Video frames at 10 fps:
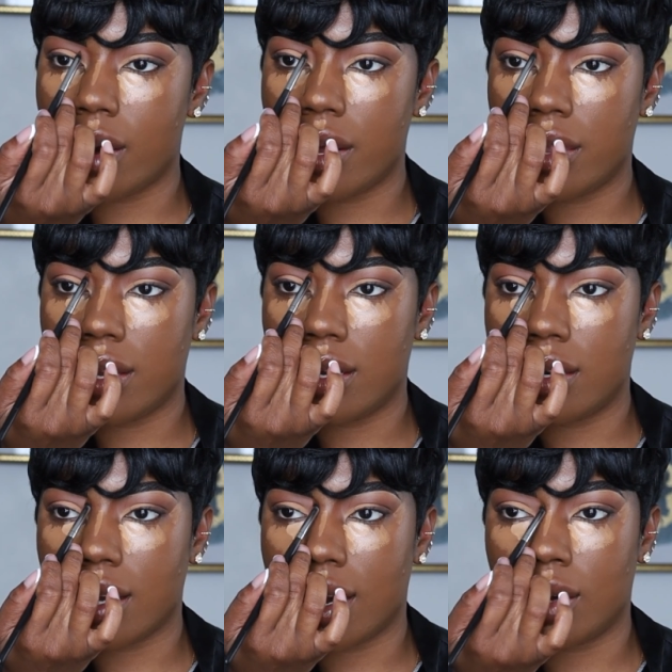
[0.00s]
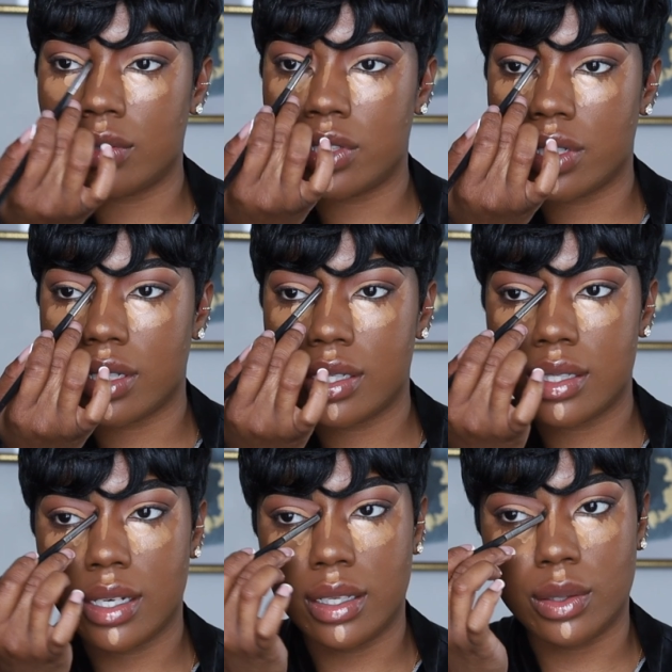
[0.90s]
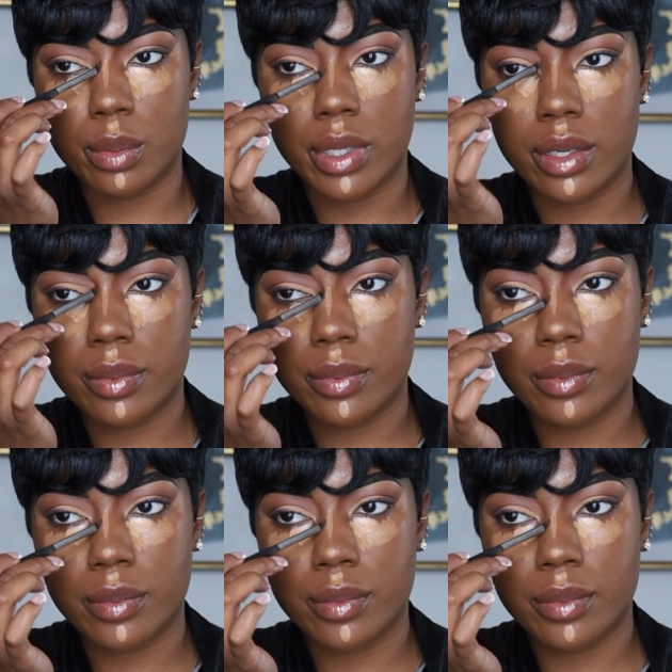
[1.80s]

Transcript: and then down just a little bit.